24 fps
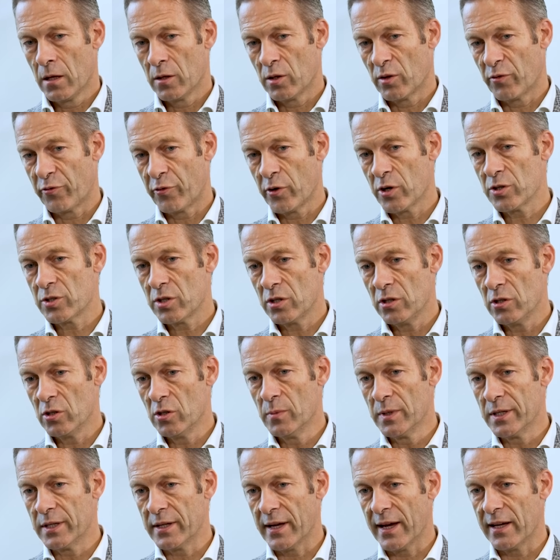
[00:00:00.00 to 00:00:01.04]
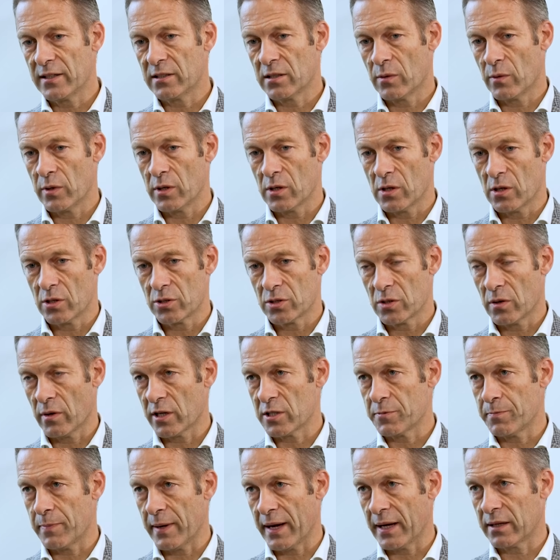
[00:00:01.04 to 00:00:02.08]
The first-in-human data we also
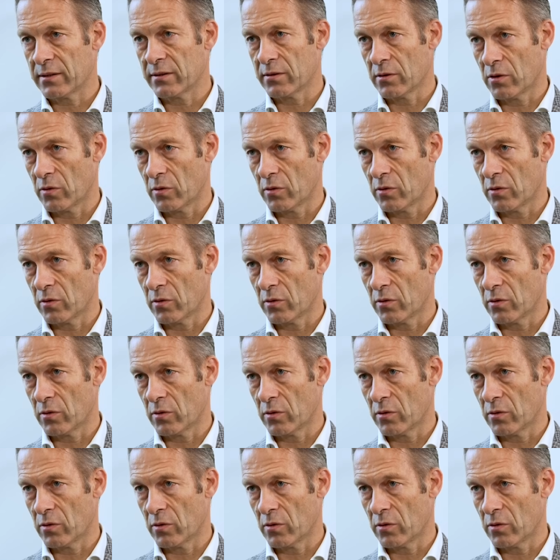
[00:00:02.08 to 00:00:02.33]
expect